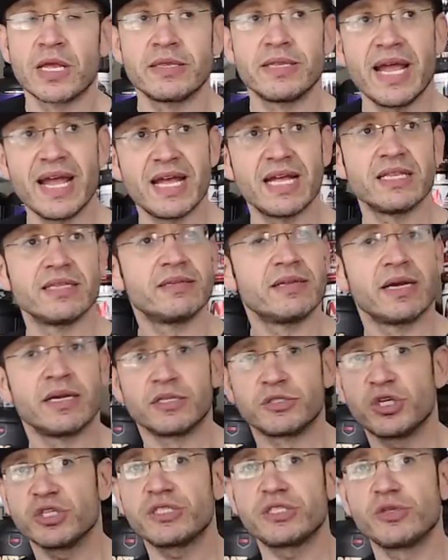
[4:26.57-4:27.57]
Then,
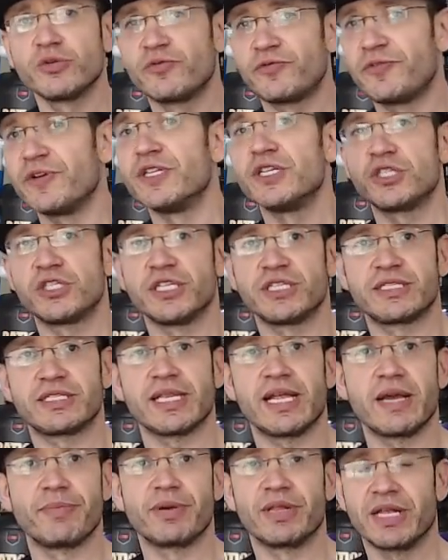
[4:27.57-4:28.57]
just to finish this
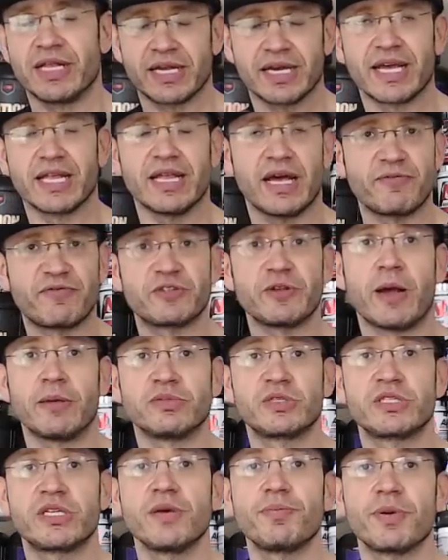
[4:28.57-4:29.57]
label, and again, I'm
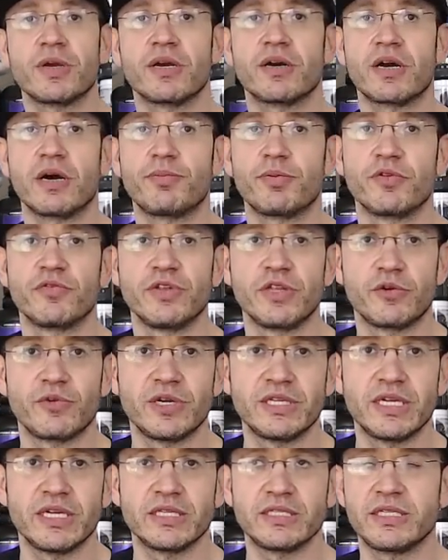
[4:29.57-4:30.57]
skipping a couple of
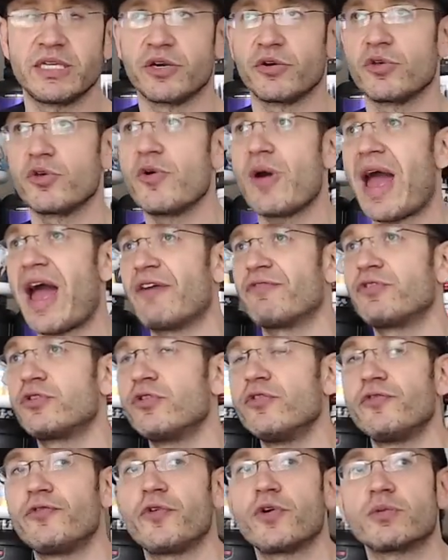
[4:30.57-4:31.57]
ingredients here. You have
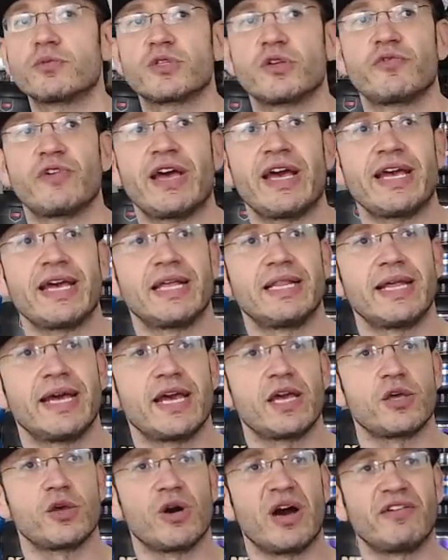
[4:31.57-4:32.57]
2 forms of ALA.
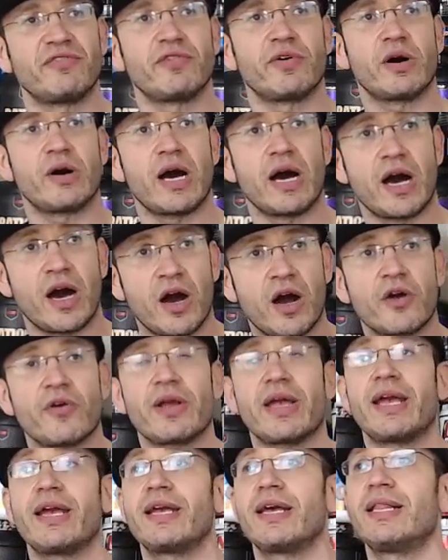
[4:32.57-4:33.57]
You have
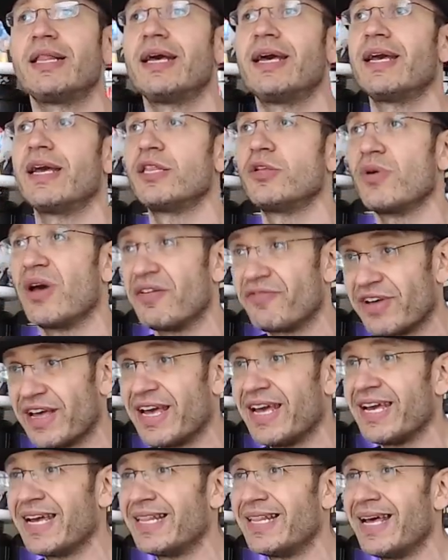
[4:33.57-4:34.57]
RALA and you have
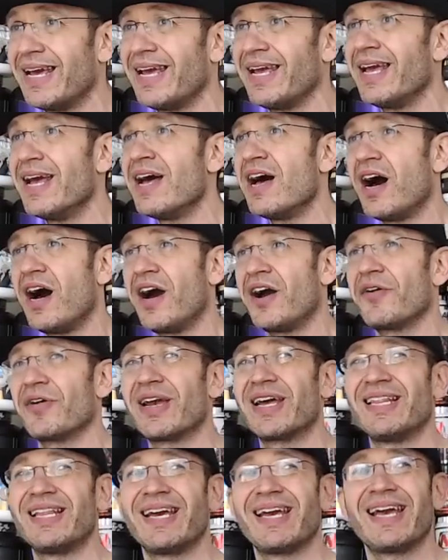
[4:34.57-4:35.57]
ALA.
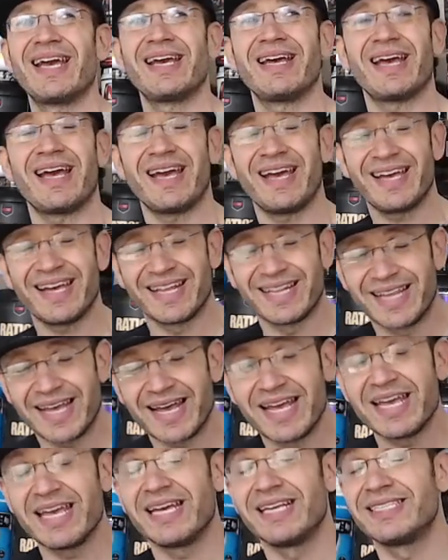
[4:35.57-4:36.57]

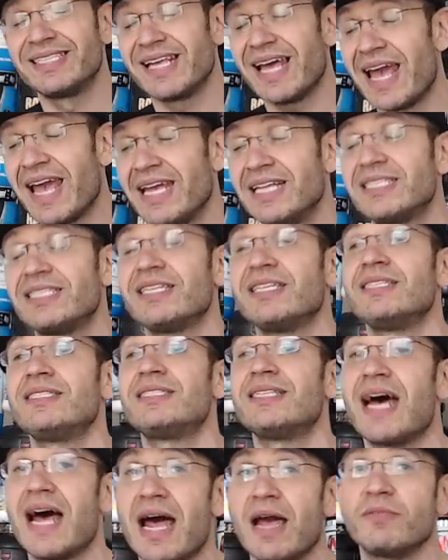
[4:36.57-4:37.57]
RALA is
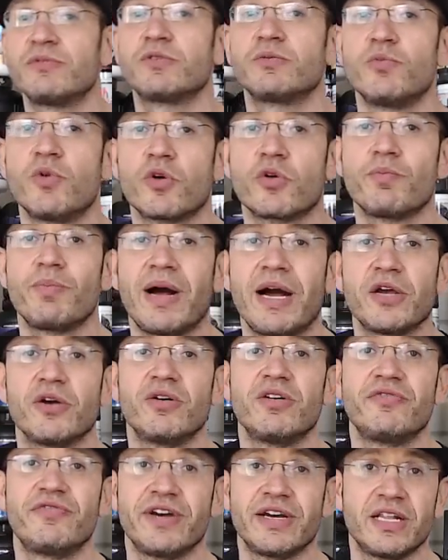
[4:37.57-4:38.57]
18 times more
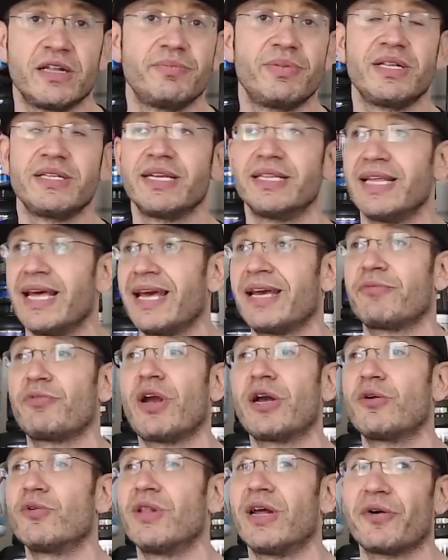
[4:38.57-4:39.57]
bioavailable than a
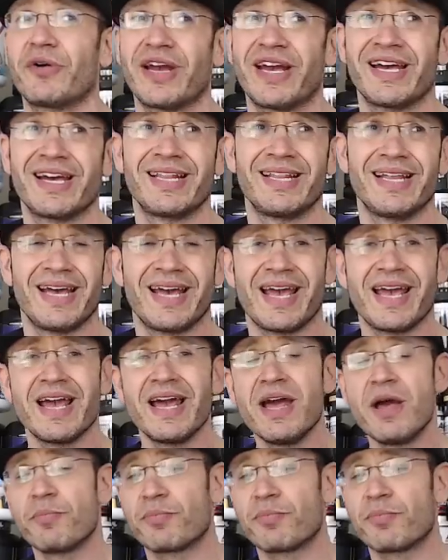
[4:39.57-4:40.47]
regular ALA.